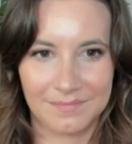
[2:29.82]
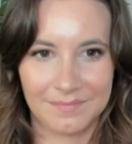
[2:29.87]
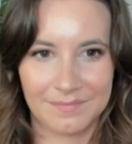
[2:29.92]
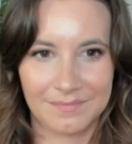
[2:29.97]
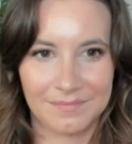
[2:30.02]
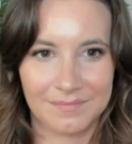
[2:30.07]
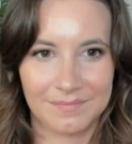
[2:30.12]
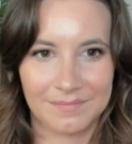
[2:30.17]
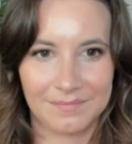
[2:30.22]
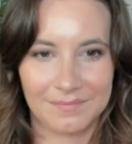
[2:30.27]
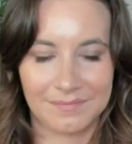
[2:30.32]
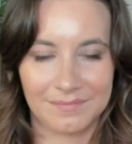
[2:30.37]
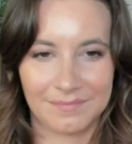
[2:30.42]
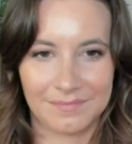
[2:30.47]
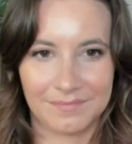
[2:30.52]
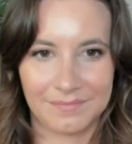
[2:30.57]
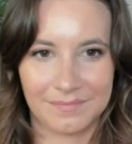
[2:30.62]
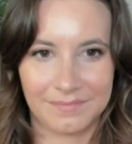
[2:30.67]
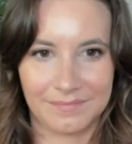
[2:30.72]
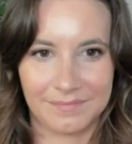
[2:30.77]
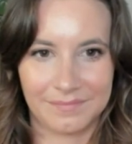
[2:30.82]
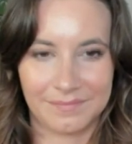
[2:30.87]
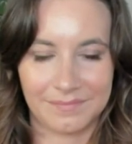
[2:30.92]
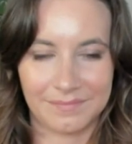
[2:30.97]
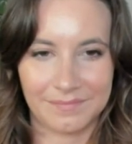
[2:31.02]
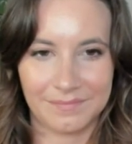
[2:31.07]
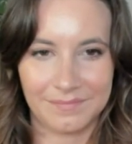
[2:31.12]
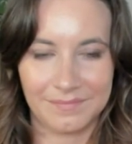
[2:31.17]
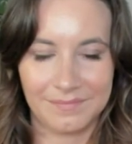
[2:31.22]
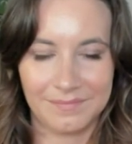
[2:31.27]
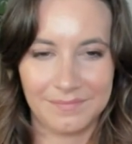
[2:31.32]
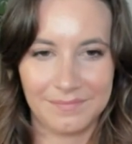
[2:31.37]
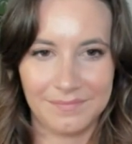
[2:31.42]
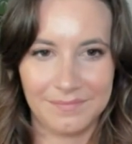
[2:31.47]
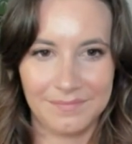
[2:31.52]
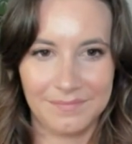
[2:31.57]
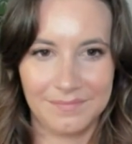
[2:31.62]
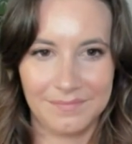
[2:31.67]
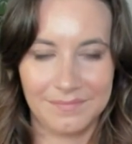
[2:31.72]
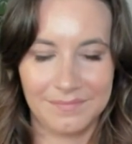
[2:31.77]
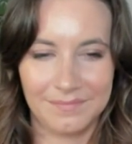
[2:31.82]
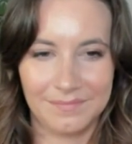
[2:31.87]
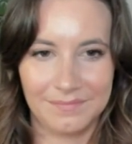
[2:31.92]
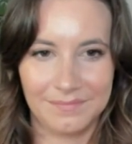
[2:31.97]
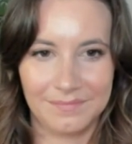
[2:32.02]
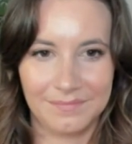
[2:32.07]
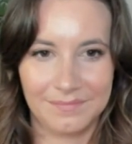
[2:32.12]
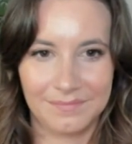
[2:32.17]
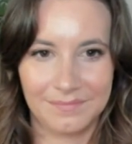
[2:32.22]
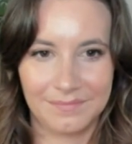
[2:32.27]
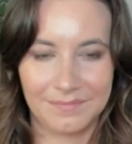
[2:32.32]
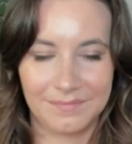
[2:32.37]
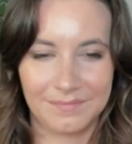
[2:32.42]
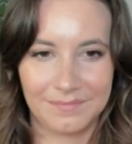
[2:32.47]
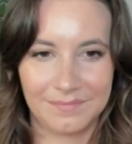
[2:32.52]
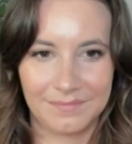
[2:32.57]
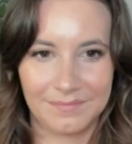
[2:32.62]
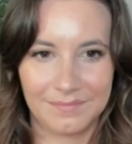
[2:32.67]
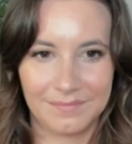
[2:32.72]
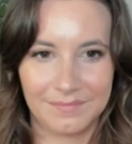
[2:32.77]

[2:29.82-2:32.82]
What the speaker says: (silent)